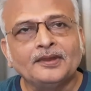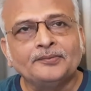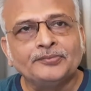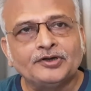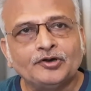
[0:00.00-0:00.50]

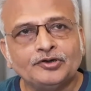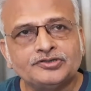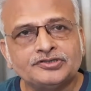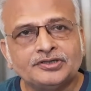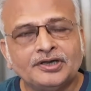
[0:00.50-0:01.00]

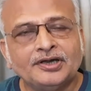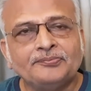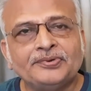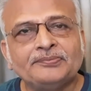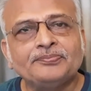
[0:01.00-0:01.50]
because
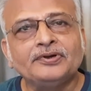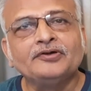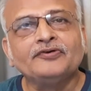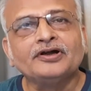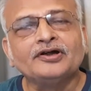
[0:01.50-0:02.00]
people
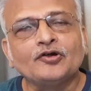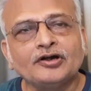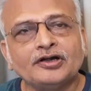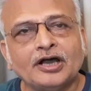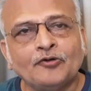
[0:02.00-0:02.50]
were
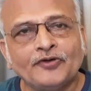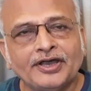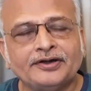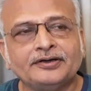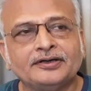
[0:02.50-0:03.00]
not
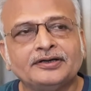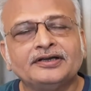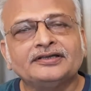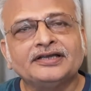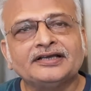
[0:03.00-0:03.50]
aware
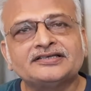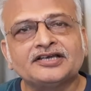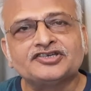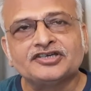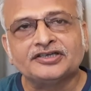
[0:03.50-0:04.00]
that
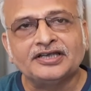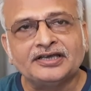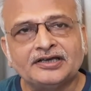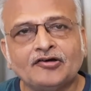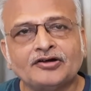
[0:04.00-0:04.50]
such a
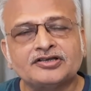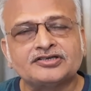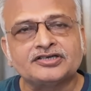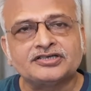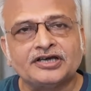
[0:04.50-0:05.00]
thing or
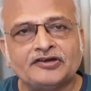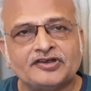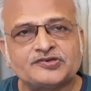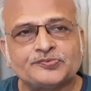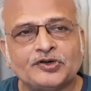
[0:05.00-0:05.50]
such an
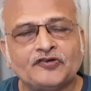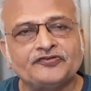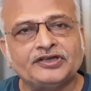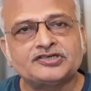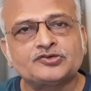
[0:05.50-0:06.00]
investment of
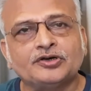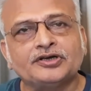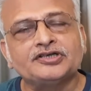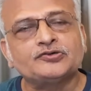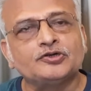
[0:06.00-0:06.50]
this sort
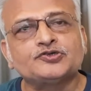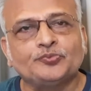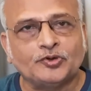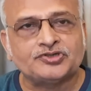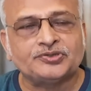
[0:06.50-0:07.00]
is
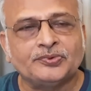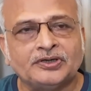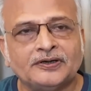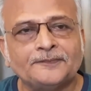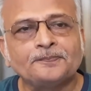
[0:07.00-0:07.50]
also
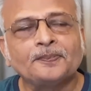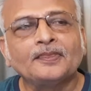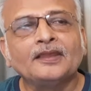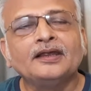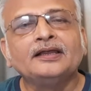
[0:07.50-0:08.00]
possible.
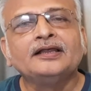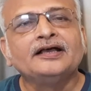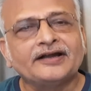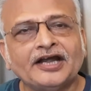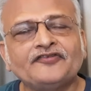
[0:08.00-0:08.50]

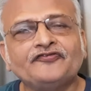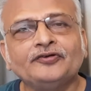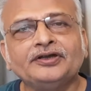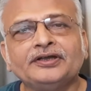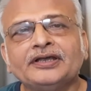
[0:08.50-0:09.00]

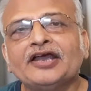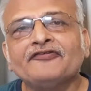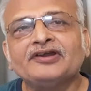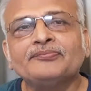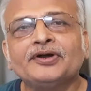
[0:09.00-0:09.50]
Rightfully,
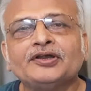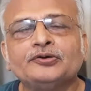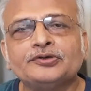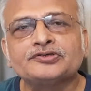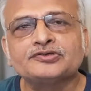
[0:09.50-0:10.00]
everybody
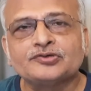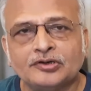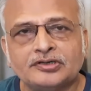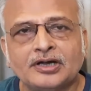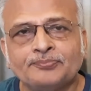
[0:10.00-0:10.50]
who is
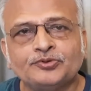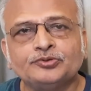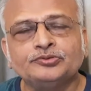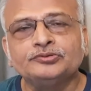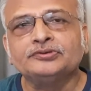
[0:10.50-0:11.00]
not up
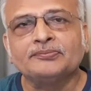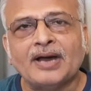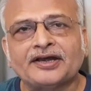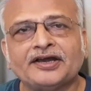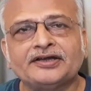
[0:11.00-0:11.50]
to the
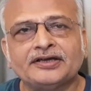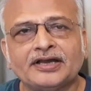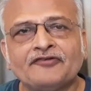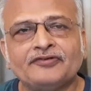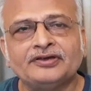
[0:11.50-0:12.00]
market
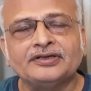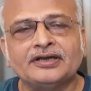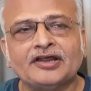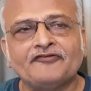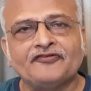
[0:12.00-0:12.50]
in
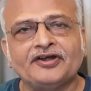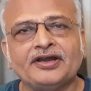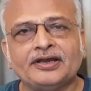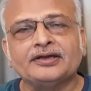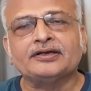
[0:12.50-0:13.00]
their
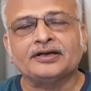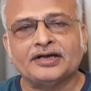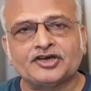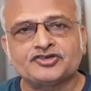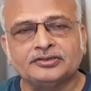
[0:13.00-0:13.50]
everyday
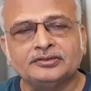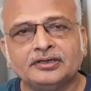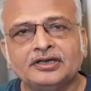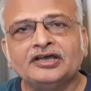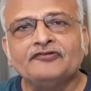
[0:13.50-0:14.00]

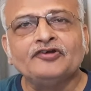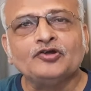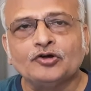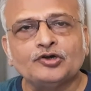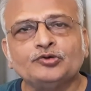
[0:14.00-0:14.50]
connection will
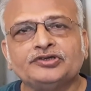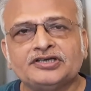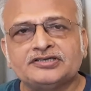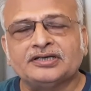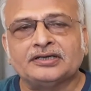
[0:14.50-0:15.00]
not know
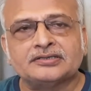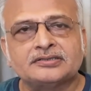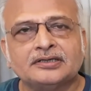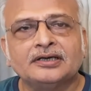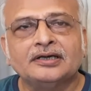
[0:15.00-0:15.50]
these things.